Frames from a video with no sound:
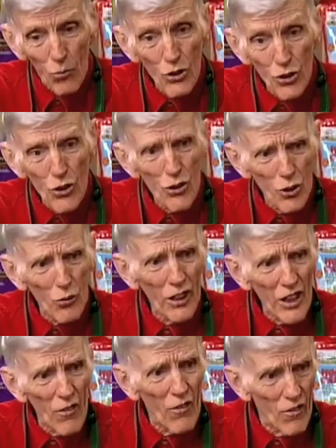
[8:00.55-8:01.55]
Would you do
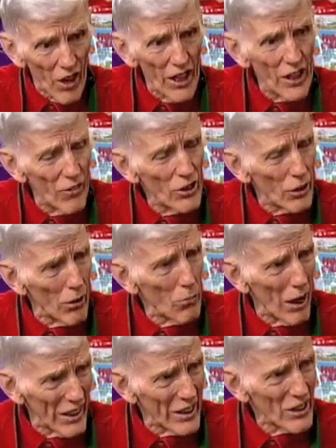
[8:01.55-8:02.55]
any individual
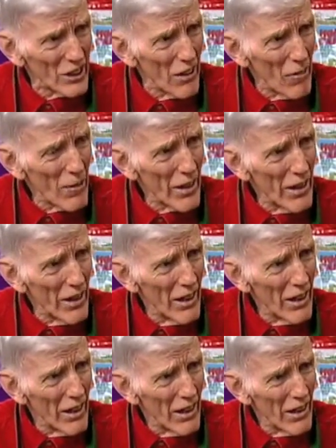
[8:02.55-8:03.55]
parties? We do, we do event
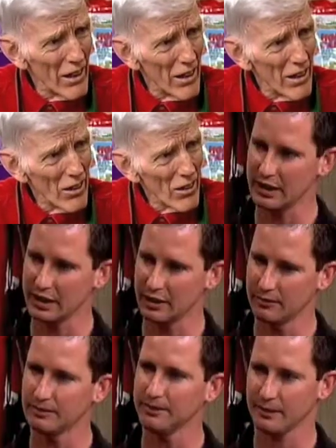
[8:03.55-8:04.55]
sprays. That's um,
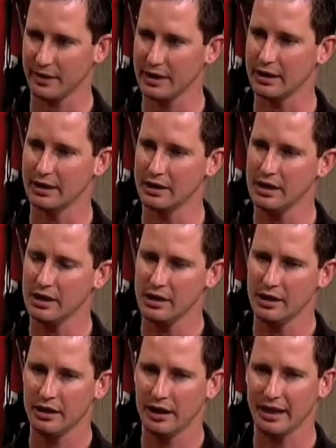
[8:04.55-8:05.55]
what you call yeah. them, event
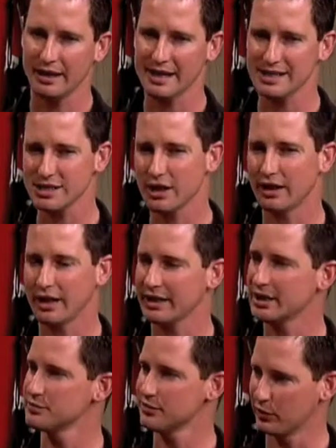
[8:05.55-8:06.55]
sprays. Okay. And that's a lot
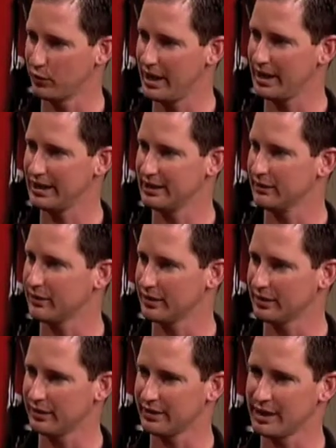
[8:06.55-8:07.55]
of times for weddings and
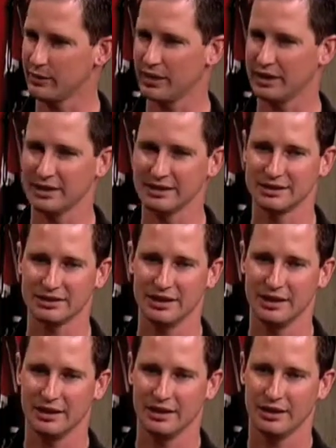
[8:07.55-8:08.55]
things like that because.
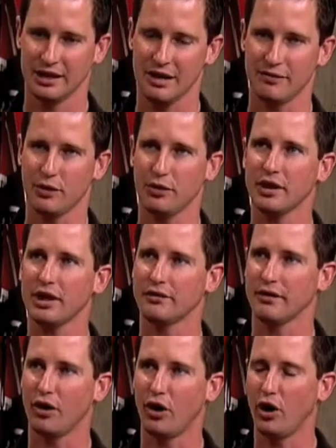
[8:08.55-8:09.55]
If you think
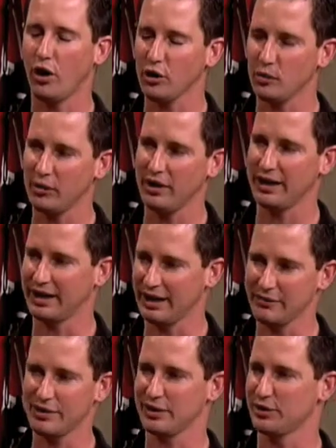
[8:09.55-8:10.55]
of all the planning and
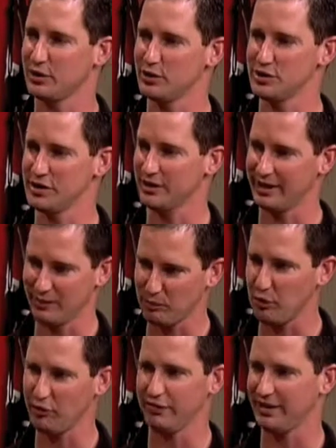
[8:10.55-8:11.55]
everything that goes into that
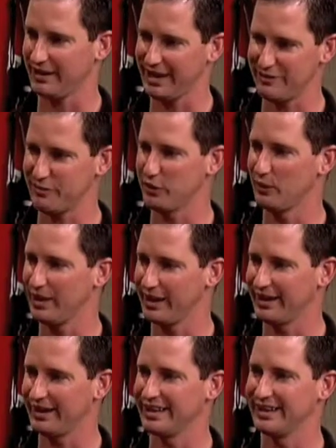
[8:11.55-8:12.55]
perfect day for the
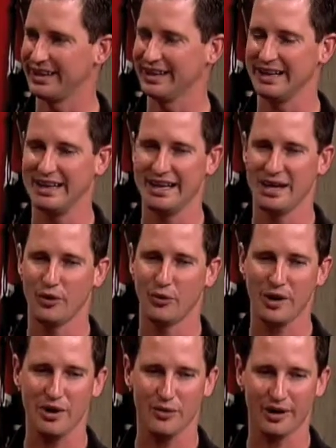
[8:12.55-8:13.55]
wedding, and then right.
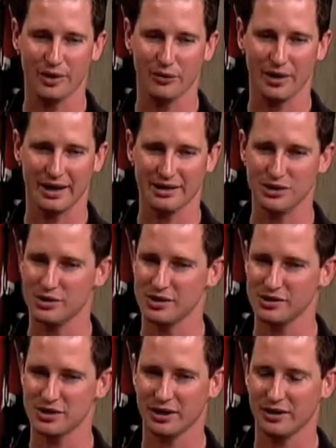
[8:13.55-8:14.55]
we were at a wedding two
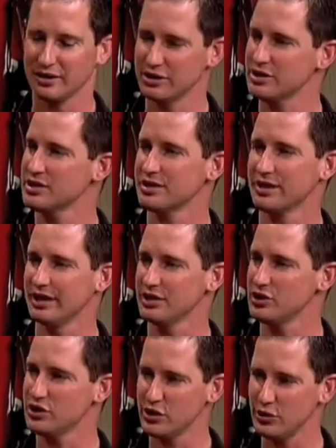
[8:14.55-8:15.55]
years ago and just got
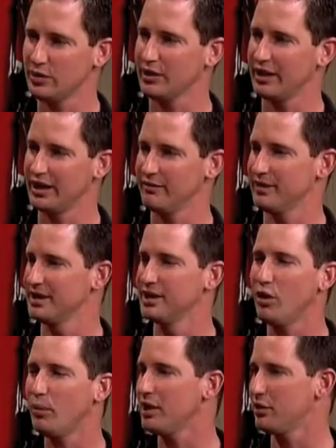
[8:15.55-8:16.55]
chewed alive, and
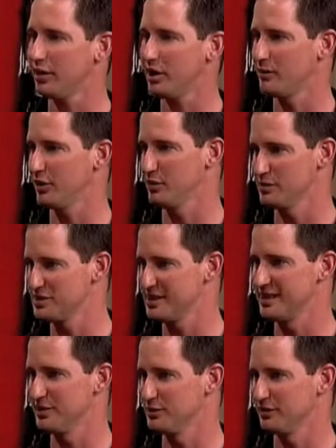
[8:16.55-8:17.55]
nobody thought about the
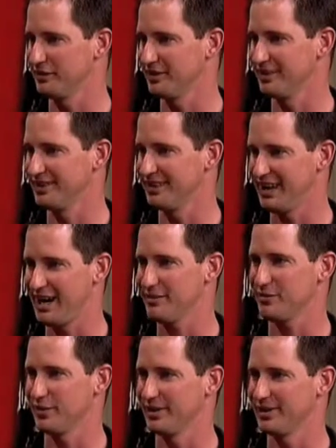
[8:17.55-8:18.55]
mosquitoes until
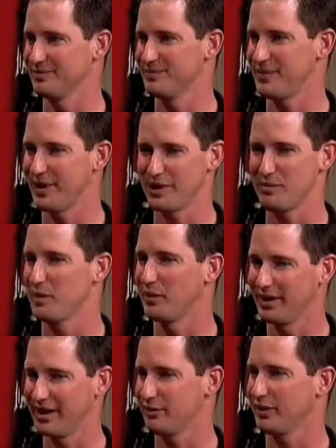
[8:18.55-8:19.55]
after uh-huh. the party
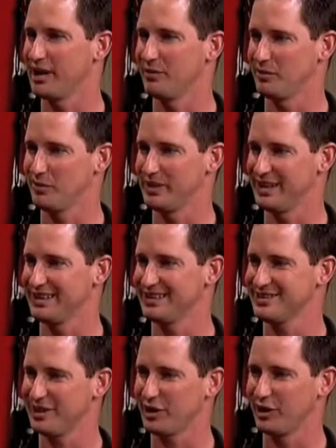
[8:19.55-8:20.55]
people, everyone came up to me. And they
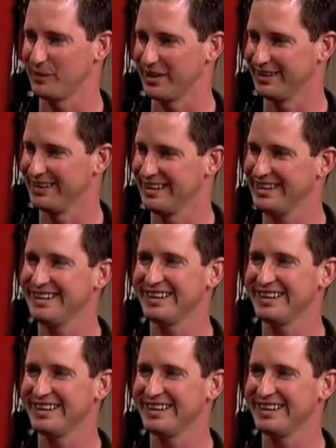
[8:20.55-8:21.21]
invited the mosquito